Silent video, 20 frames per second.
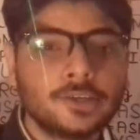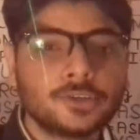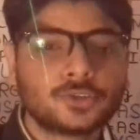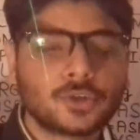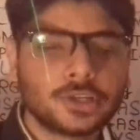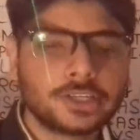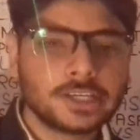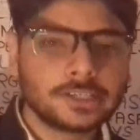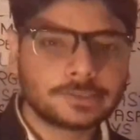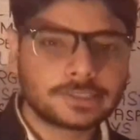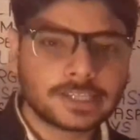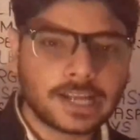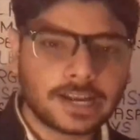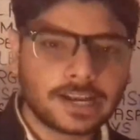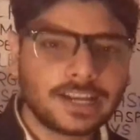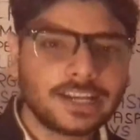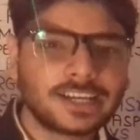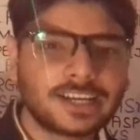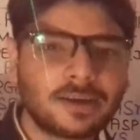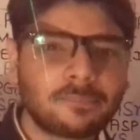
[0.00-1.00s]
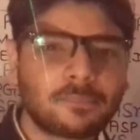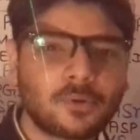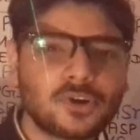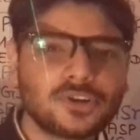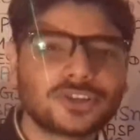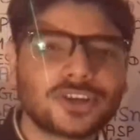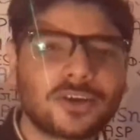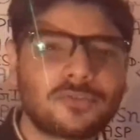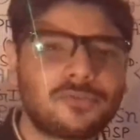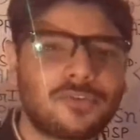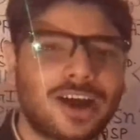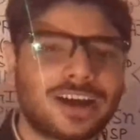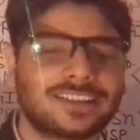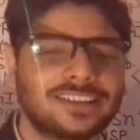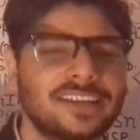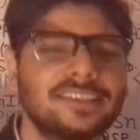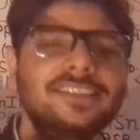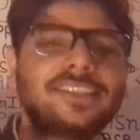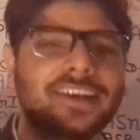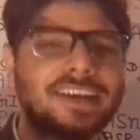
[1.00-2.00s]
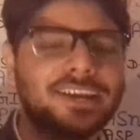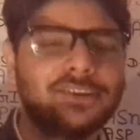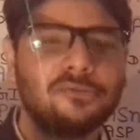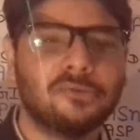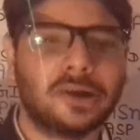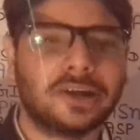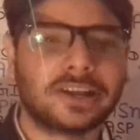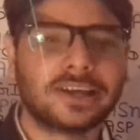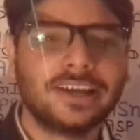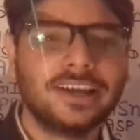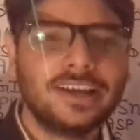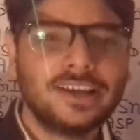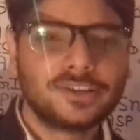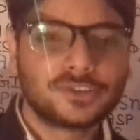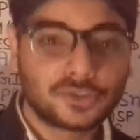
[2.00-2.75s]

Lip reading: So it is generally composed of what? The three words.